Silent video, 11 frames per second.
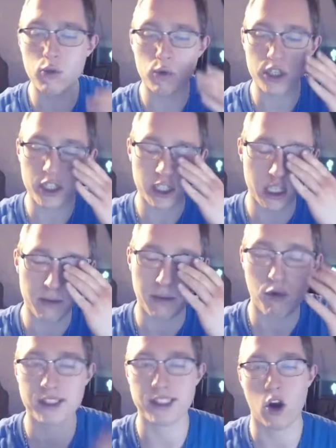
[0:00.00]
which is going to be
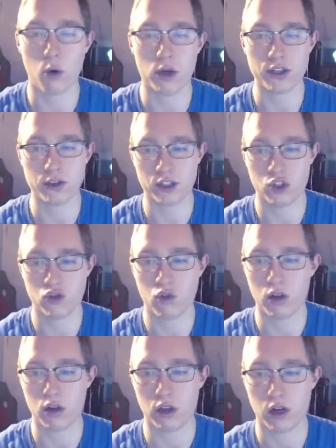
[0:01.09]
pressing O on your
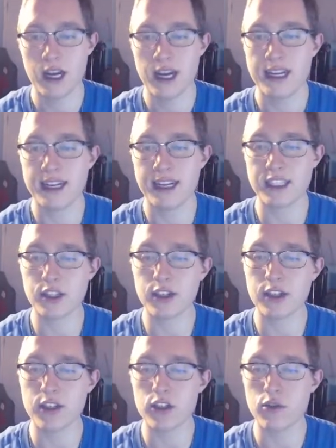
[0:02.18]
controller. Next thing you're
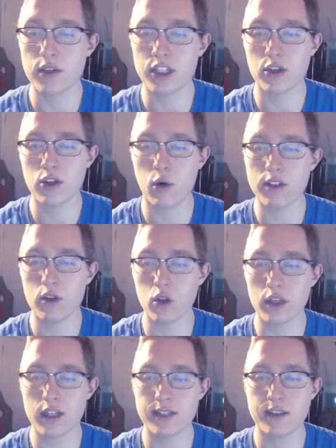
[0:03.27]
going to do is you're going to
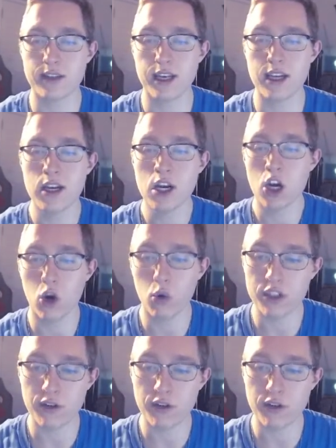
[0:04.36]
look and see who is